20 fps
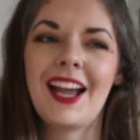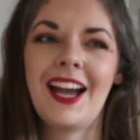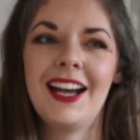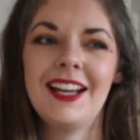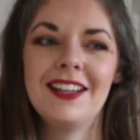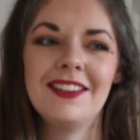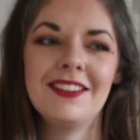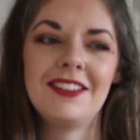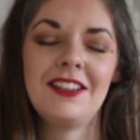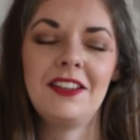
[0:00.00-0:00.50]

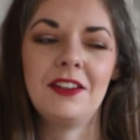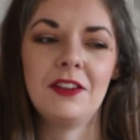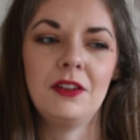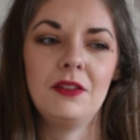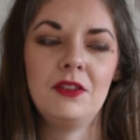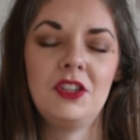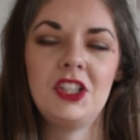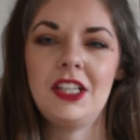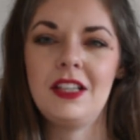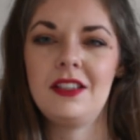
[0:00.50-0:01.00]
And, you
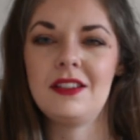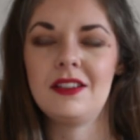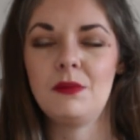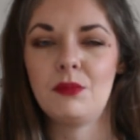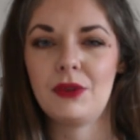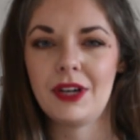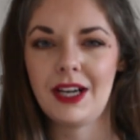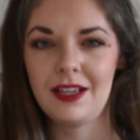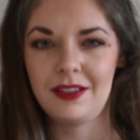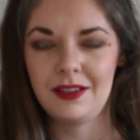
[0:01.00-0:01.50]
know, cheese
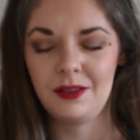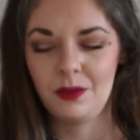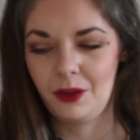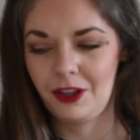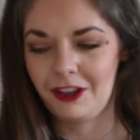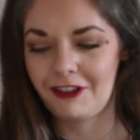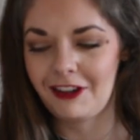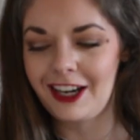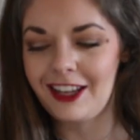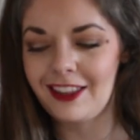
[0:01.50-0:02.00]
and bread and
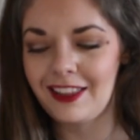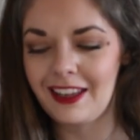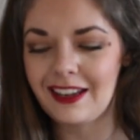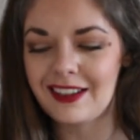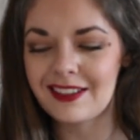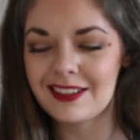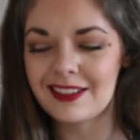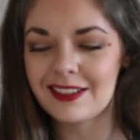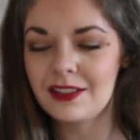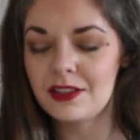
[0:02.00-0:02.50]
all the great
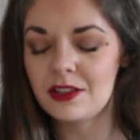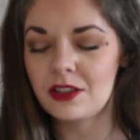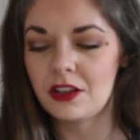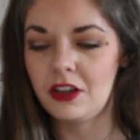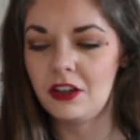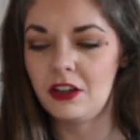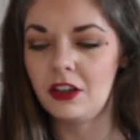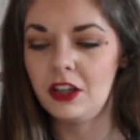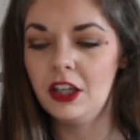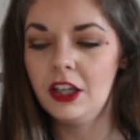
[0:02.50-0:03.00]
things.
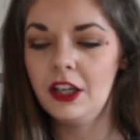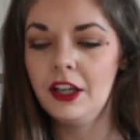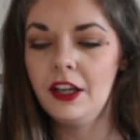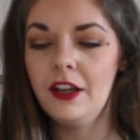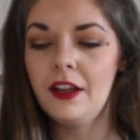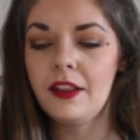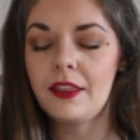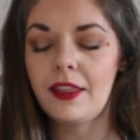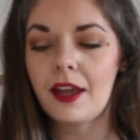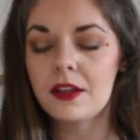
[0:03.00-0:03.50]
So
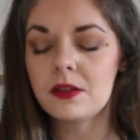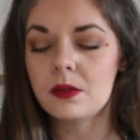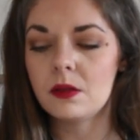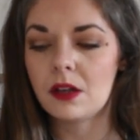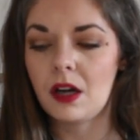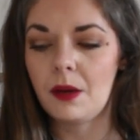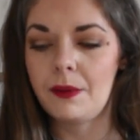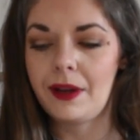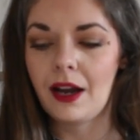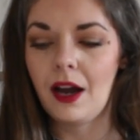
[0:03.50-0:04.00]
that's all
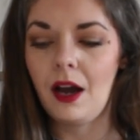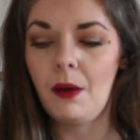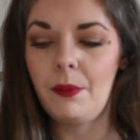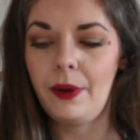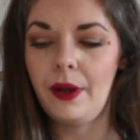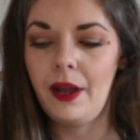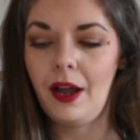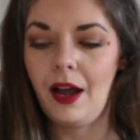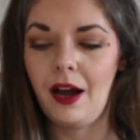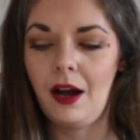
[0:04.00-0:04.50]
coming up.
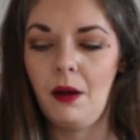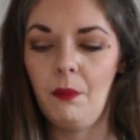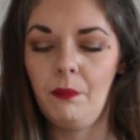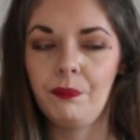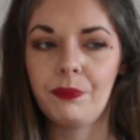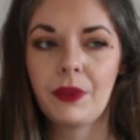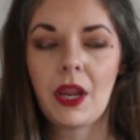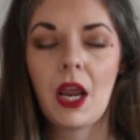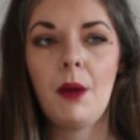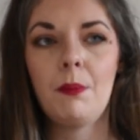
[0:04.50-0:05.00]

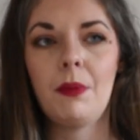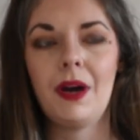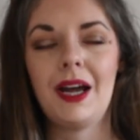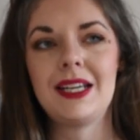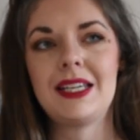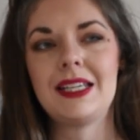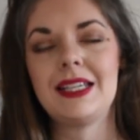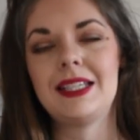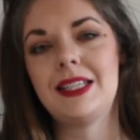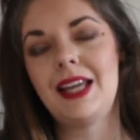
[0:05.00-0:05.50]

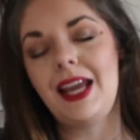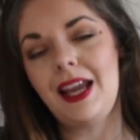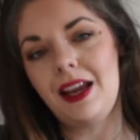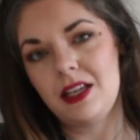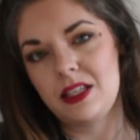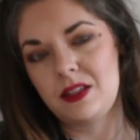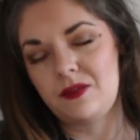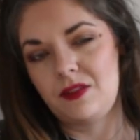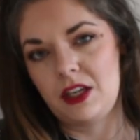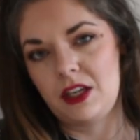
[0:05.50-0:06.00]
But today's